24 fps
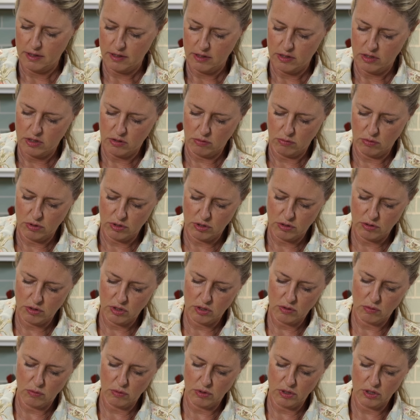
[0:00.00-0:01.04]
So we're
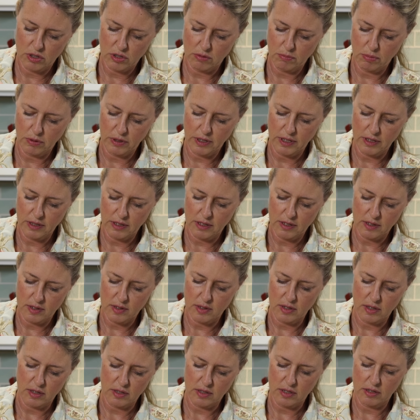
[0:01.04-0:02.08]
just going to blend
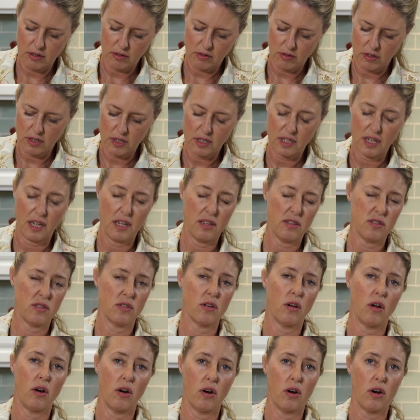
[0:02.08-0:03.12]
this until the dates
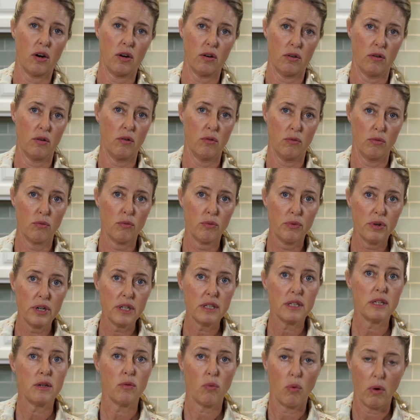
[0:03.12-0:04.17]
are
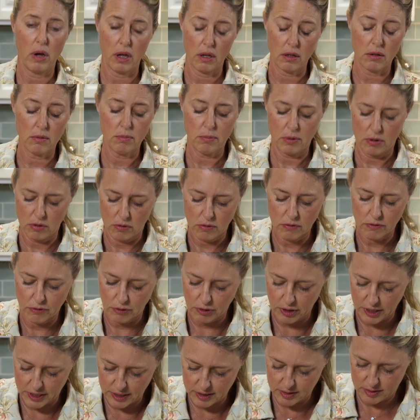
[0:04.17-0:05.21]
really well
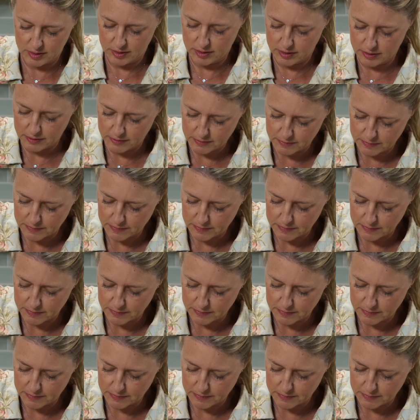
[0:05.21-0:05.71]
pulverized.